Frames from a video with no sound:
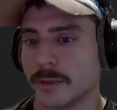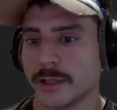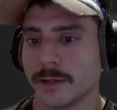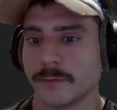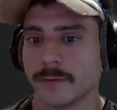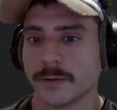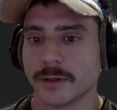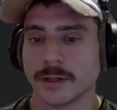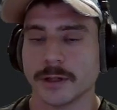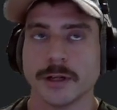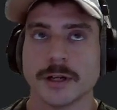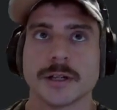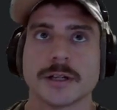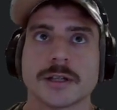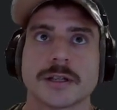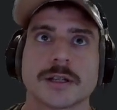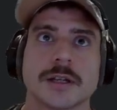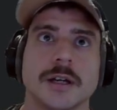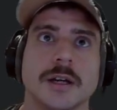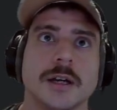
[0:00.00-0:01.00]
bit different than
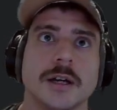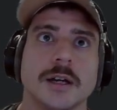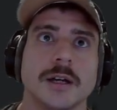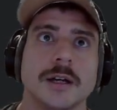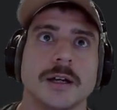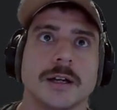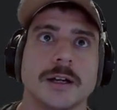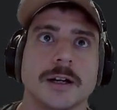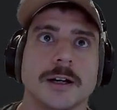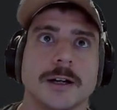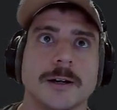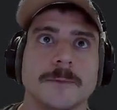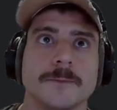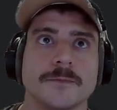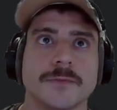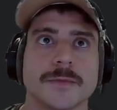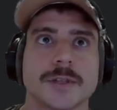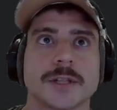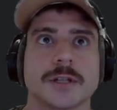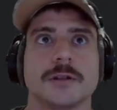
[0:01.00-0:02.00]
yours.
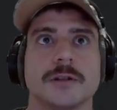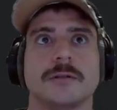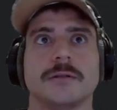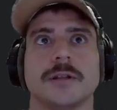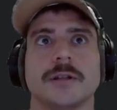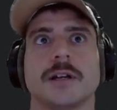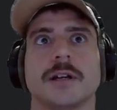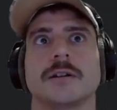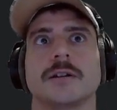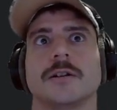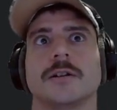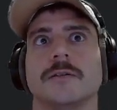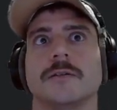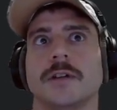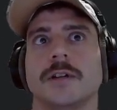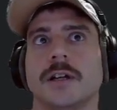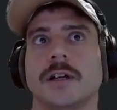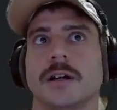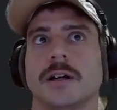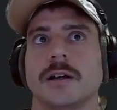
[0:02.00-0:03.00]
So yeah, go
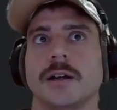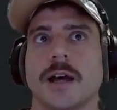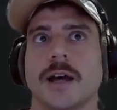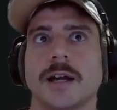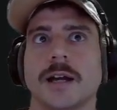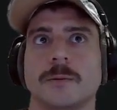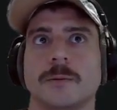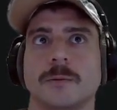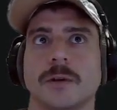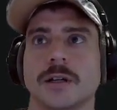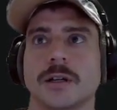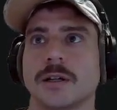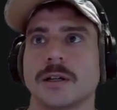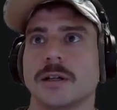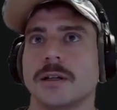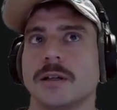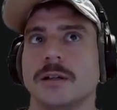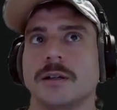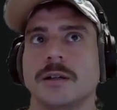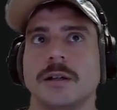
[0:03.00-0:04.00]
over here, add a work
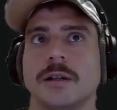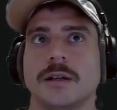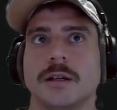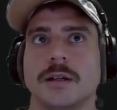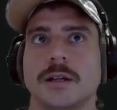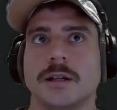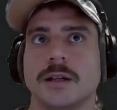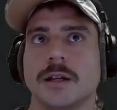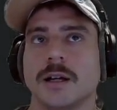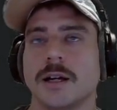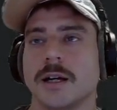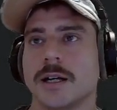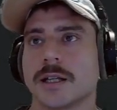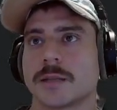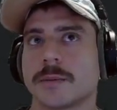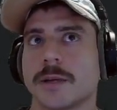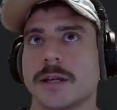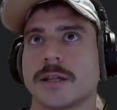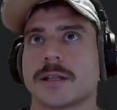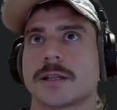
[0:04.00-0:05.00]

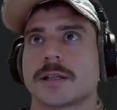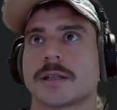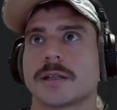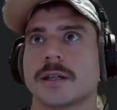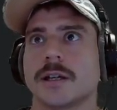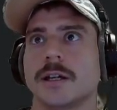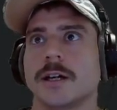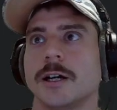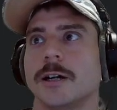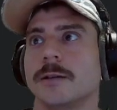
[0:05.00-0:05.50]
space.